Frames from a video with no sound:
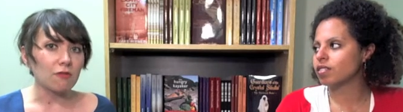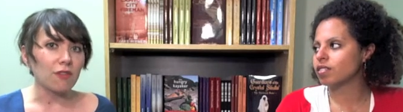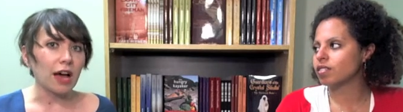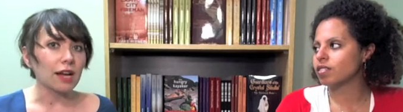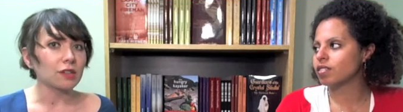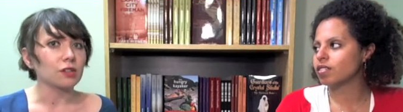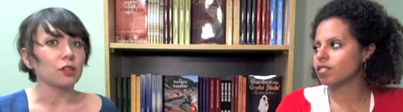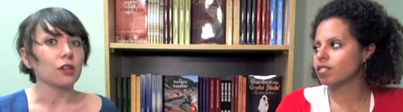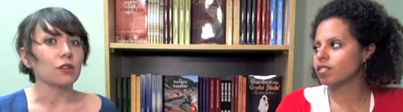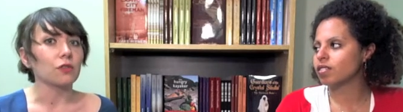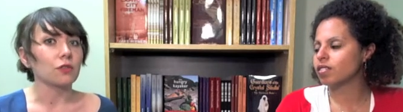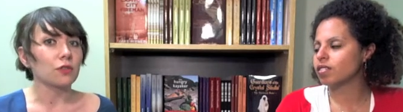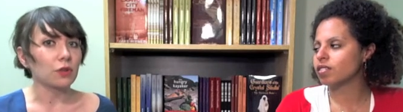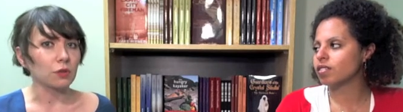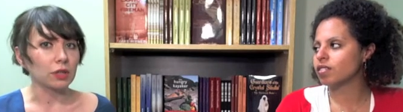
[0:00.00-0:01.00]
Speaker 1: factor
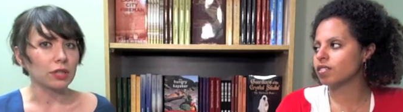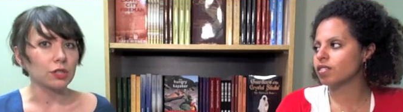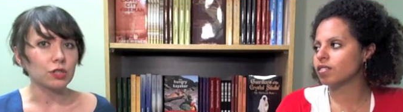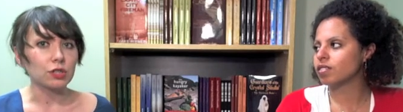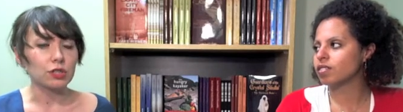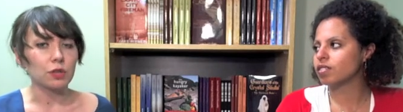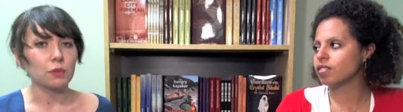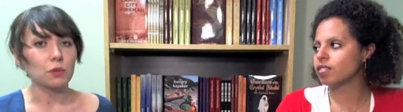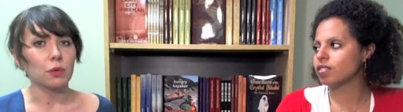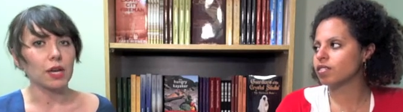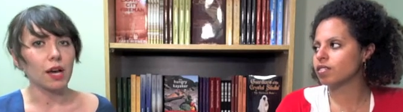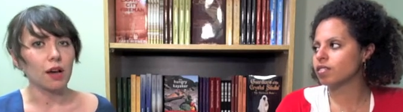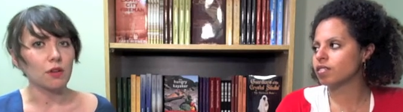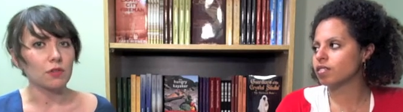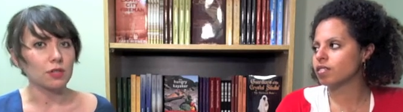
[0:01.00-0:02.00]
of the relationships we
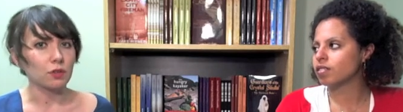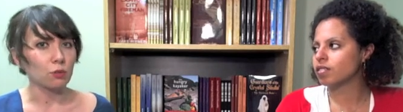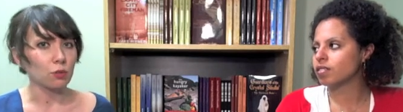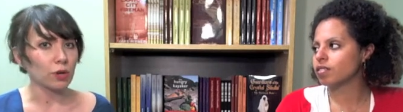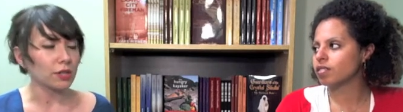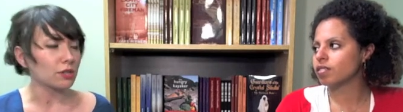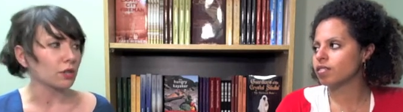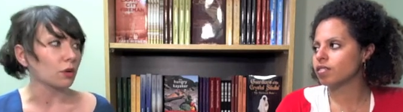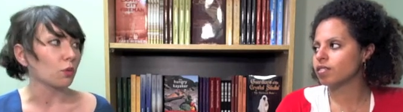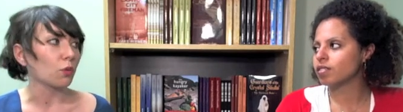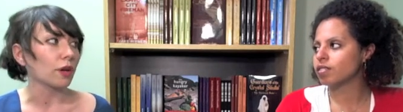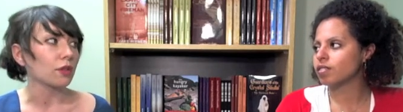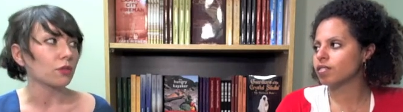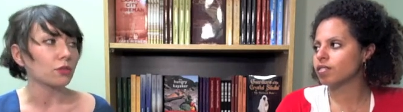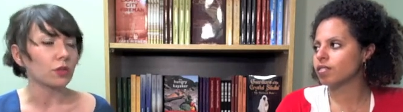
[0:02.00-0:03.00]
have as a printer
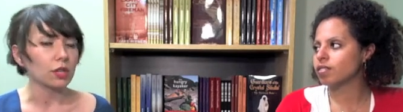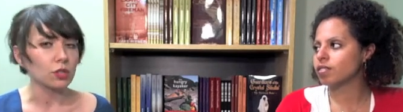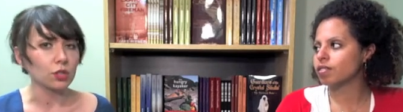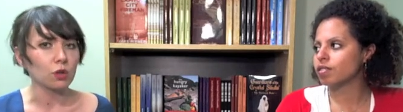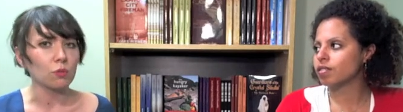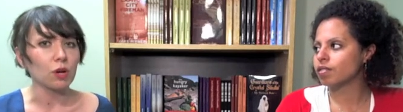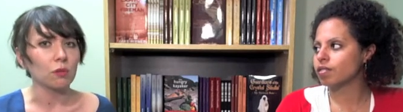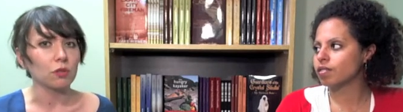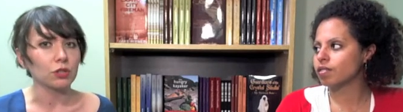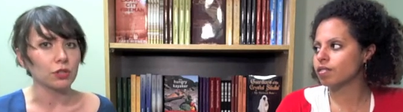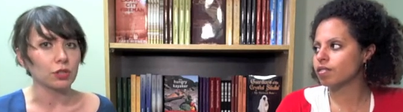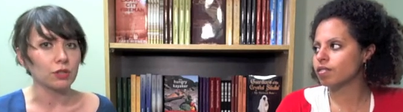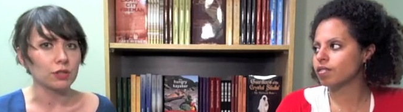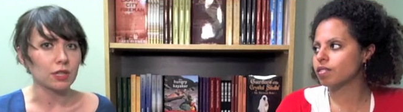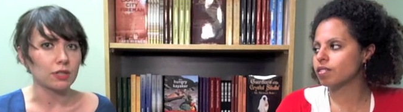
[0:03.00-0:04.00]
with traditional
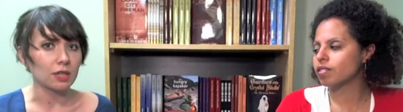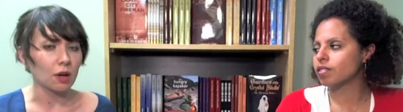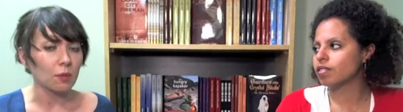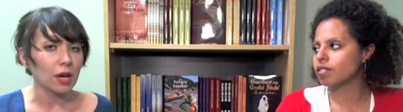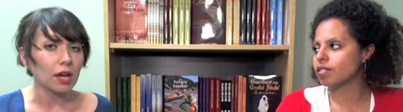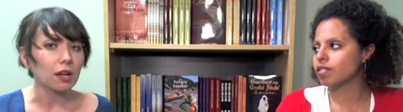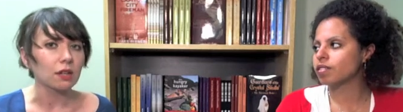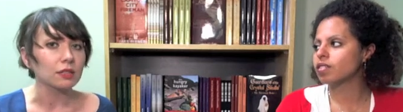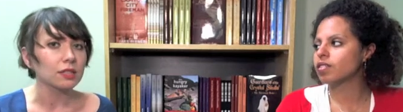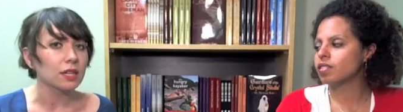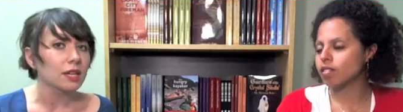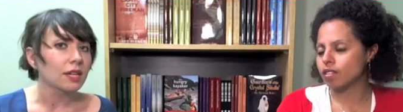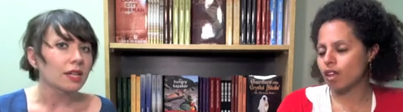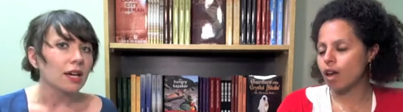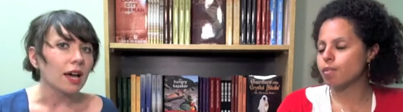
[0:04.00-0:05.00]
publishers is upheld
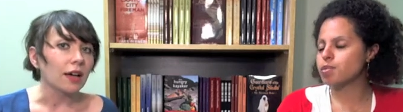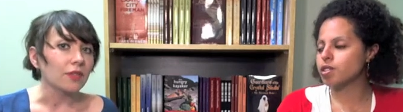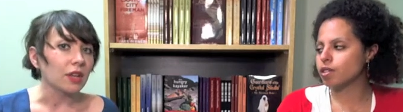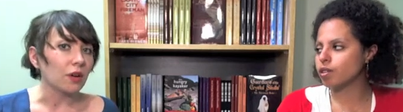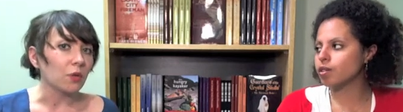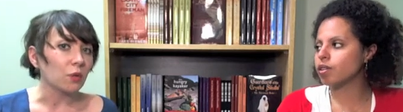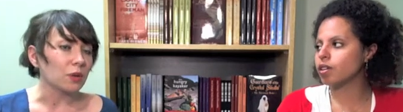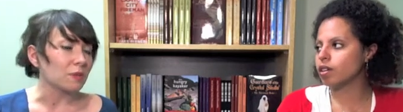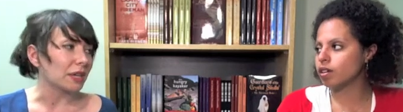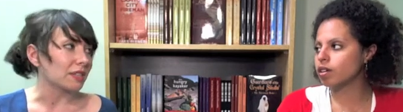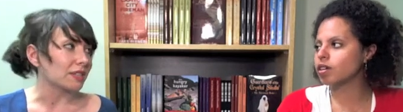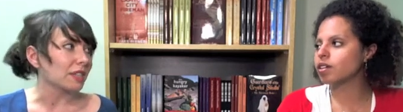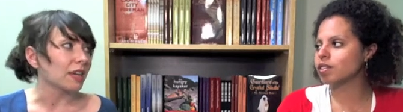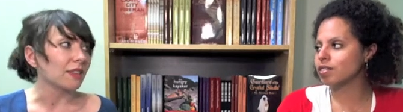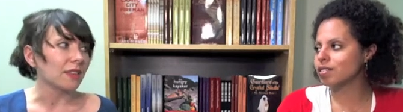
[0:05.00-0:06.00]
Absolutely. and that we
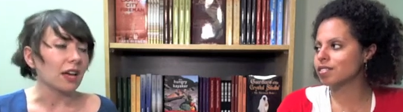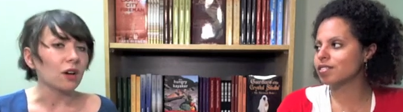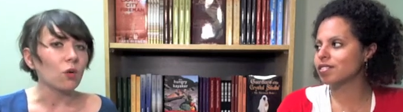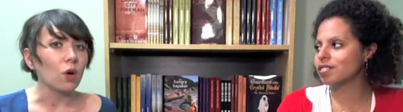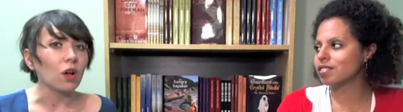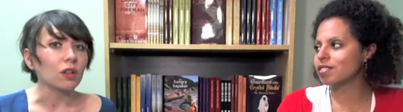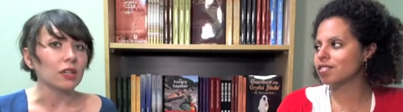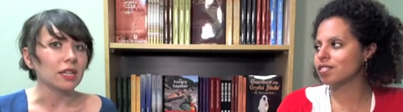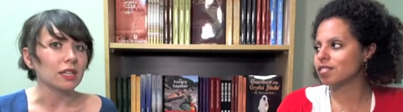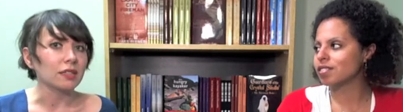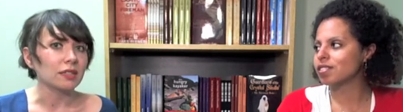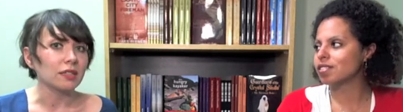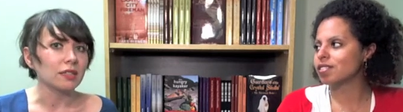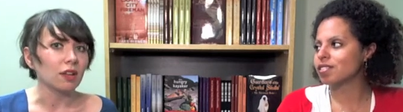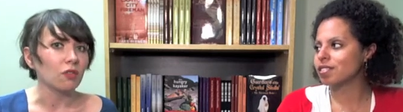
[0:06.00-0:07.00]
maintain
Speaker 2: that quality
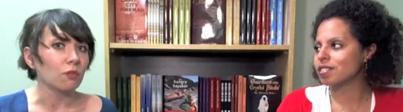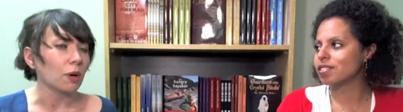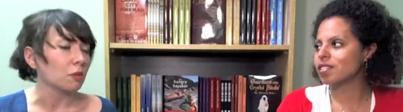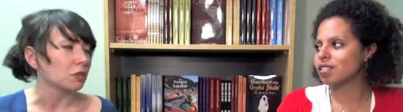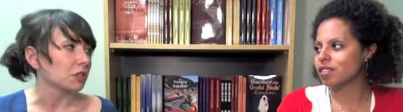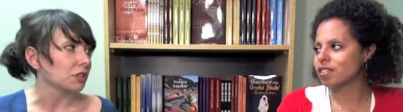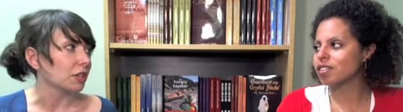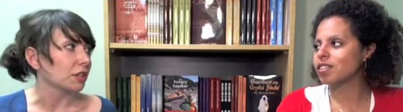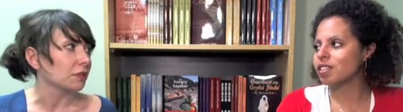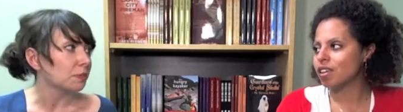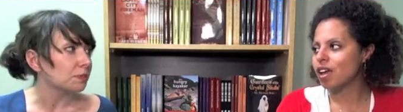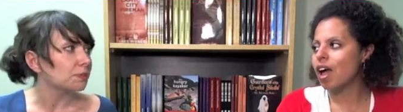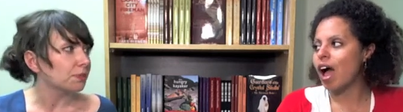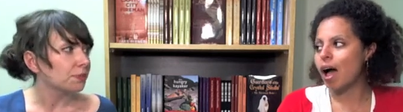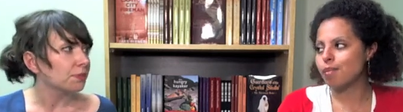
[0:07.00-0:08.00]
in self publishing.
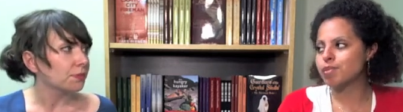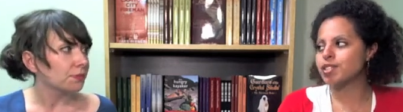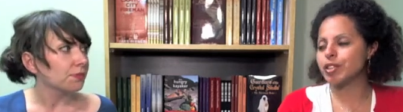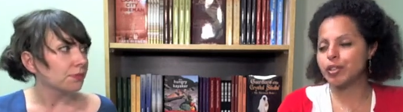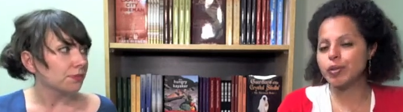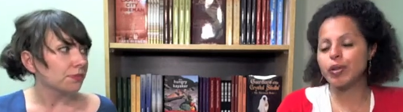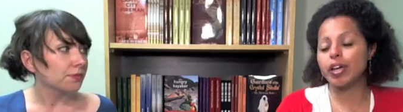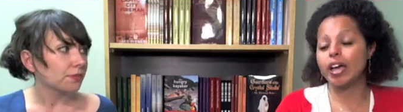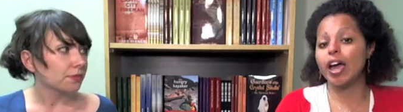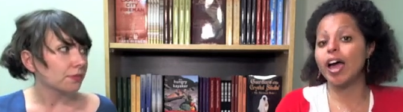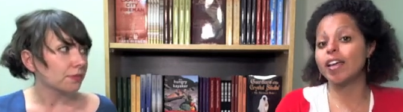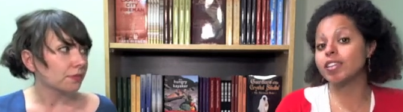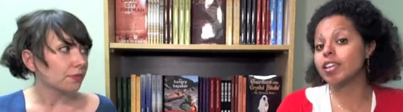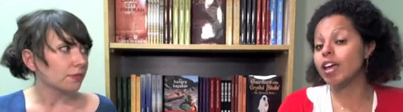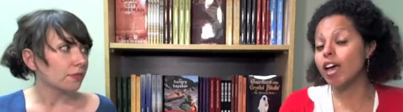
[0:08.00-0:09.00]
Absolutely.
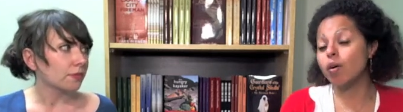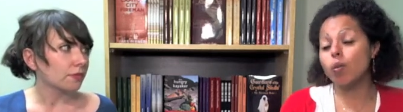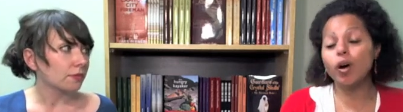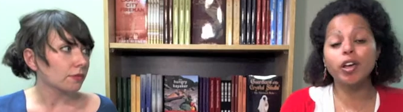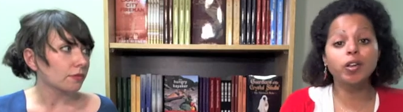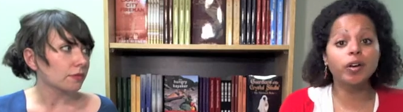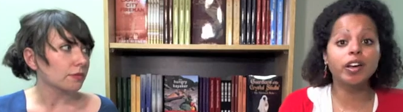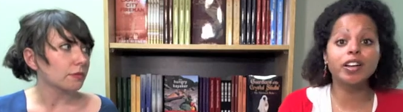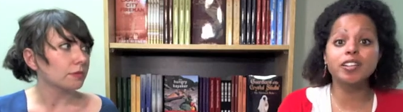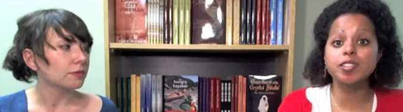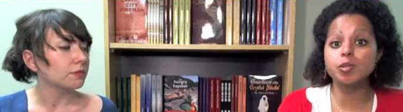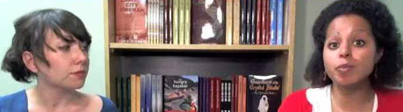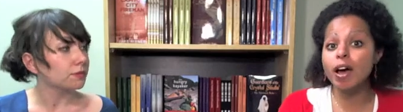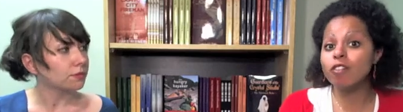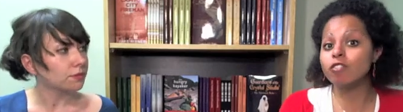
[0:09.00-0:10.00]
And what you can
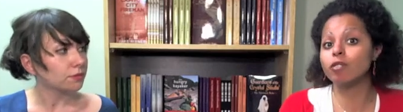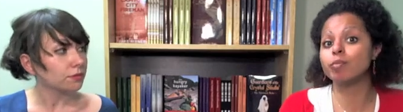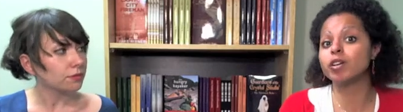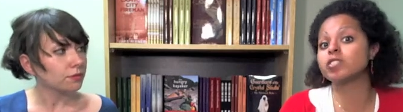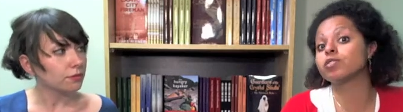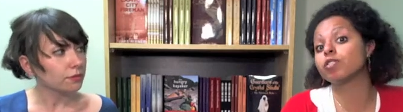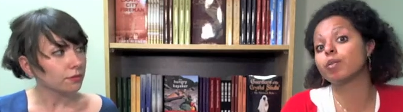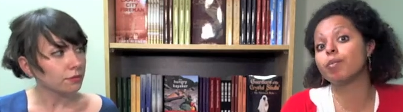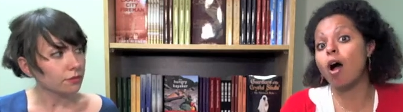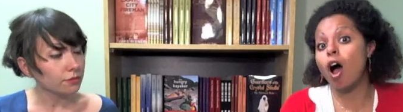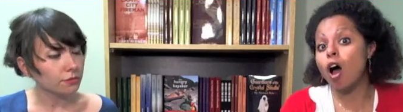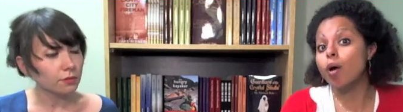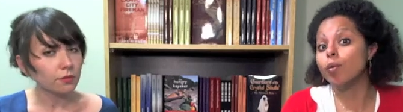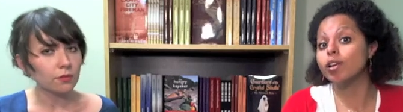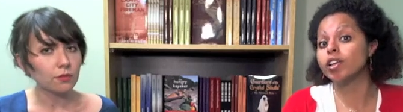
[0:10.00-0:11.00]
expect from us from
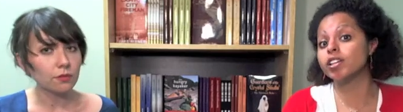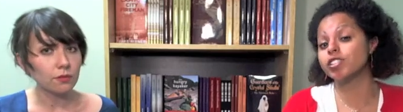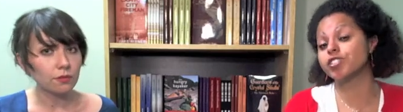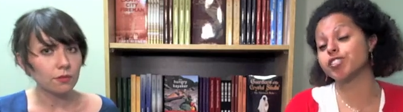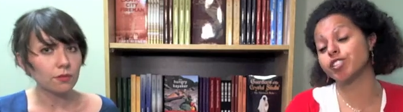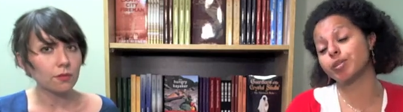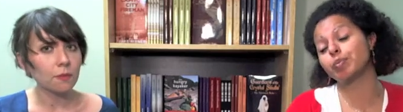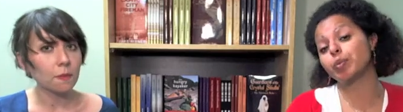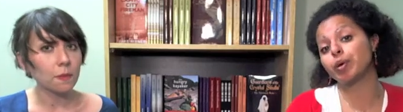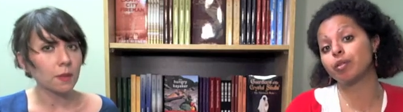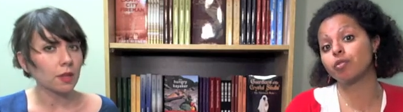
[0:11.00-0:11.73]
our relationship with